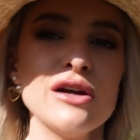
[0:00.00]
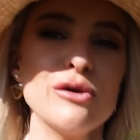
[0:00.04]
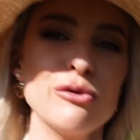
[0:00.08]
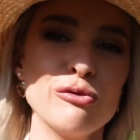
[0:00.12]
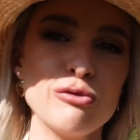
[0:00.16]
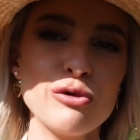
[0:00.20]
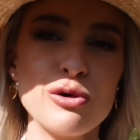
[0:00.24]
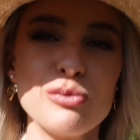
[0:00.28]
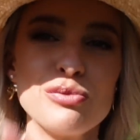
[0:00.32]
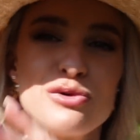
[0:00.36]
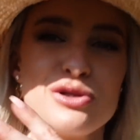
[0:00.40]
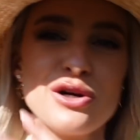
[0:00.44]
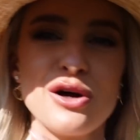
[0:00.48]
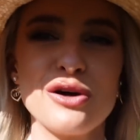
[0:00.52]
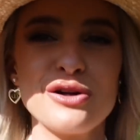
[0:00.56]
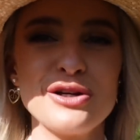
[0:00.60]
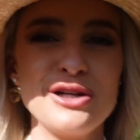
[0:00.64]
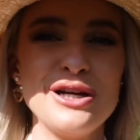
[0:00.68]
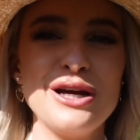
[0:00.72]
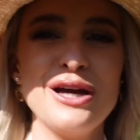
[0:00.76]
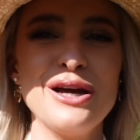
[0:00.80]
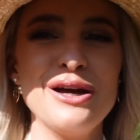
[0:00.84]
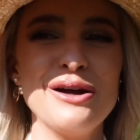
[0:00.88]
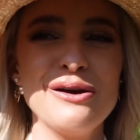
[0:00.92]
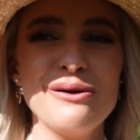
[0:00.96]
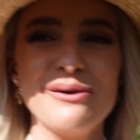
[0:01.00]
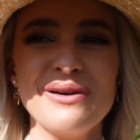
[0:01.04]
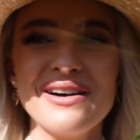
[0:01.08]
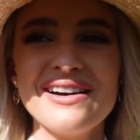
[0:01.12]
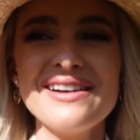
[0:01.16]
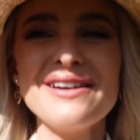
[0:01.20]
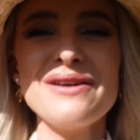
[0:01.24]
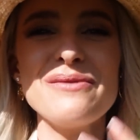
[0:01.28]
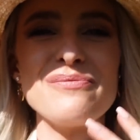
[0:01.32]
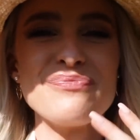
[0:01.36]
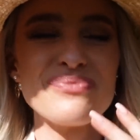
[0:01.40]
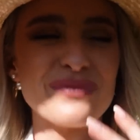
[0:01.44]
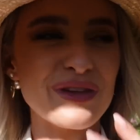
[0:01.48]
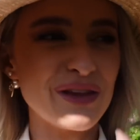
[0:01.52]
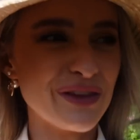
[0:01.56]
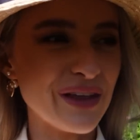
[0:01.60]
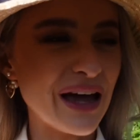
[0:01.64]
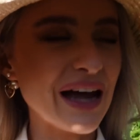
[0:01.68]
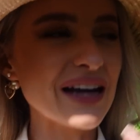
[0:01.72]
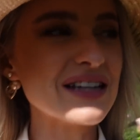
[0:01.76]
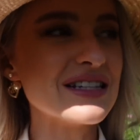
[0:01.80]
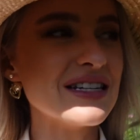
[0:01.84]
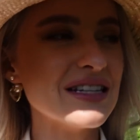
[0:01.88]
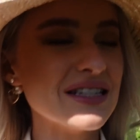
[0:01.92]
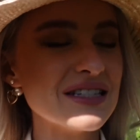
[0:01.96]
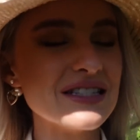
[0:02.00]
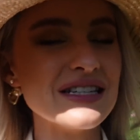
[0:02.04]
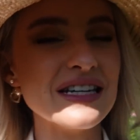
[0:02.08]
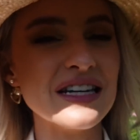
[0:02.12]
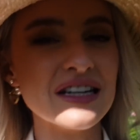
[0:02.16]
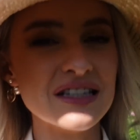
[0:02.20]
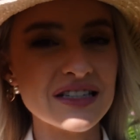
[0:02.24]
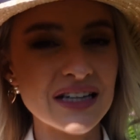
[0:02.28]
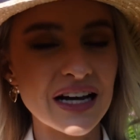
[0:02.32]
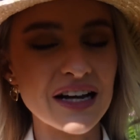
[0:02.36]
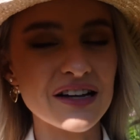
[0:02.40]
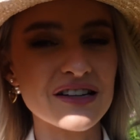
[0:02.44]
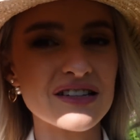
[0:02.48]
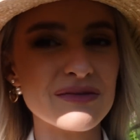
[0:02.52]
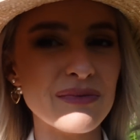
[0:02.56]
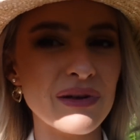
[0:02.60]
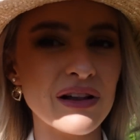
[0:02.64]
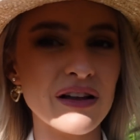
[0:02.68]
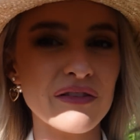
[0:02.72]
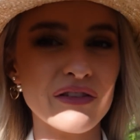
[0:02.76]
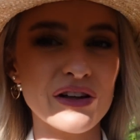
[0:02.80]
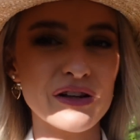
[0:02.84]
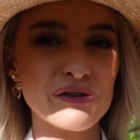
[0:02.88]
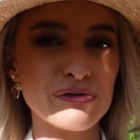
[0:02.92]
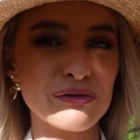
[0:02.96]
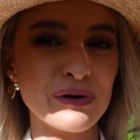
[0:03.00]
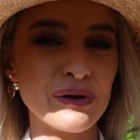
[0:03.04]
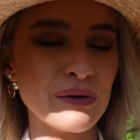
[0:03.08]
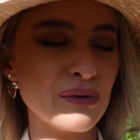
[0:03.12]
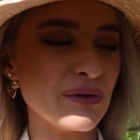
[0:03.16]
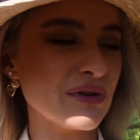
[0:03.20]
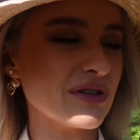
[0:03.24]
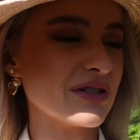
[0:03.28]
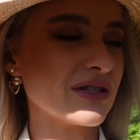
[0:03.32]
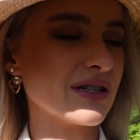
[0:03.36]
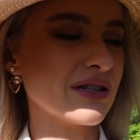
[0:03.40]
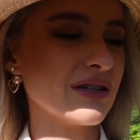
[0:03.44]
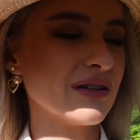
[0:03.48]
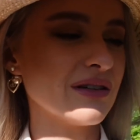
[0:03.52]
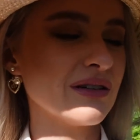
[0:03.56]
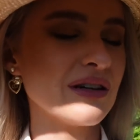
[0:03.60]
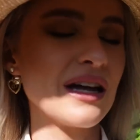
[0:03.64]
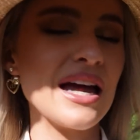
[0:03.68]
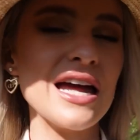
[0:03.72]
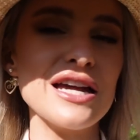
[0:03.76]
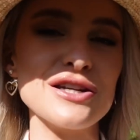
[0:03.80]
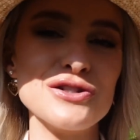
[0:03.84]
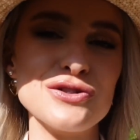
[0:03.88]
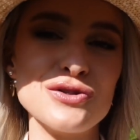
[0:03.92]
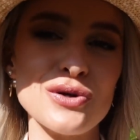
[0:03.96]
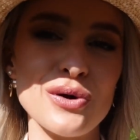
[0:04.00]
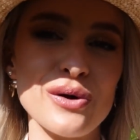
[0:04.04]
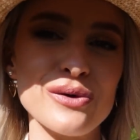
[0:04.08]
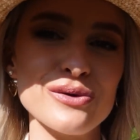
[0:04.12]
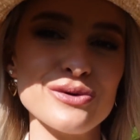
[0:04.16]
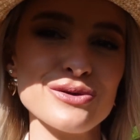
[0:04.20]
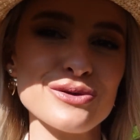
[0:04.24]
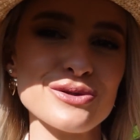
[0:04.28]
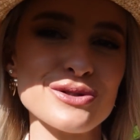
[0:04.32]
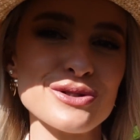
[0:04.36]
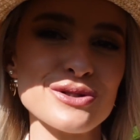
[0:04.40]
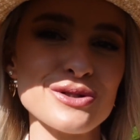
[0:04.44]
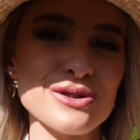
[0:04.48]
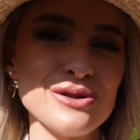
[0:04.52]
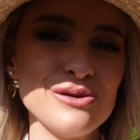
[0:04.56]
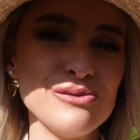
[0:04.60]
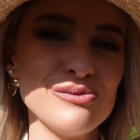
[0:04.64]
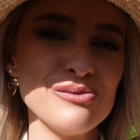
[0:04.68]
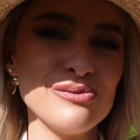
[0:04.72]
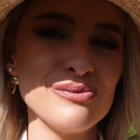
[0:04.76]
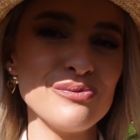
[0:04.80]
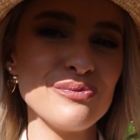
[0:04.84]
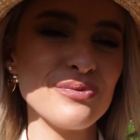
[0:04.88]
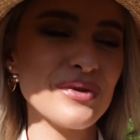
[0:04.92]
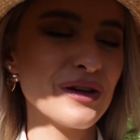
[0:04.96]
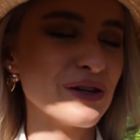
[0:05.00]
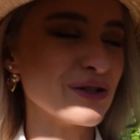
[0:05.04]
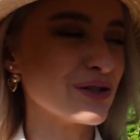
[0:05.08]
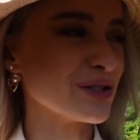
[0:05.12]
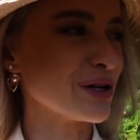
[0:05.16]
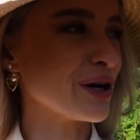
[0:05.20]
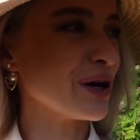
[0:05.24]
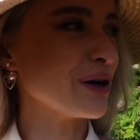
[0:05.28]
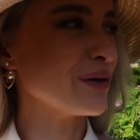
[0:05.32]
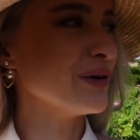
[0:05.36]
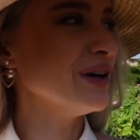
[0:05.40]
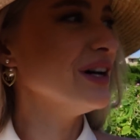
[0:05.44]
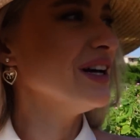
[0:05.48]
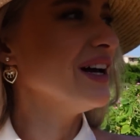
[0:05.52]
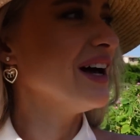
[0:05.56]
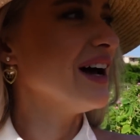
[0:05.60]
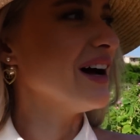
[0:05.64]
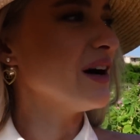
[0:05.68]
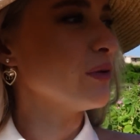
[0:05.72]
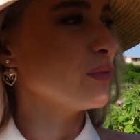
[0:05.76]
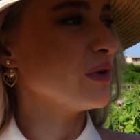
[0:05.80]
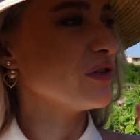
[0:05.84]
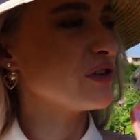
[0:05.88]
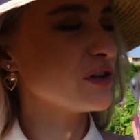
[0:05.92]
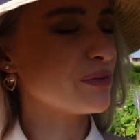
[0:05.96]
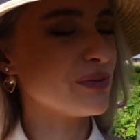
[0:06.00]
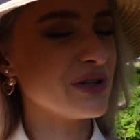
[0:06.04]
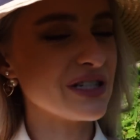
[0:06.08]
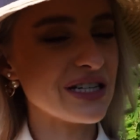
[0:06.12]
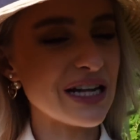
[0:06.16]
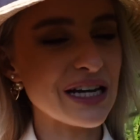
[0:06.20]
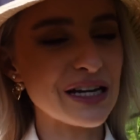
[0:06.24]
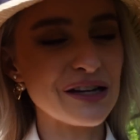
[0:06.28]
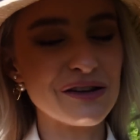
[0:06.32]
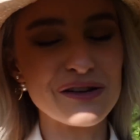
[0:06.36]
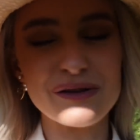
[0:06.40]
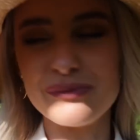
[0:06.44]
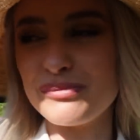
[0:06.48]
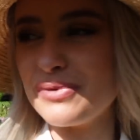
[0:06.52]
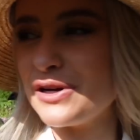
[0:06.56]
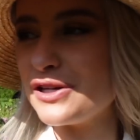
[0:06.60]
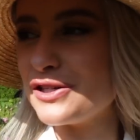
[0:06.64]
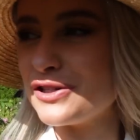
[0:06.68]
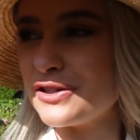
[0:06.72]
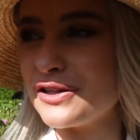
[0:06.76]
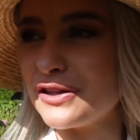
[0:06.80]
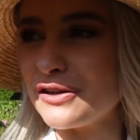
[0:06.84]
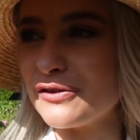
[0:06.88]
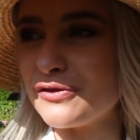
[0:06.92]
rubbed on you, that is the exact smell of this rose essence so we've just been taking some pictures in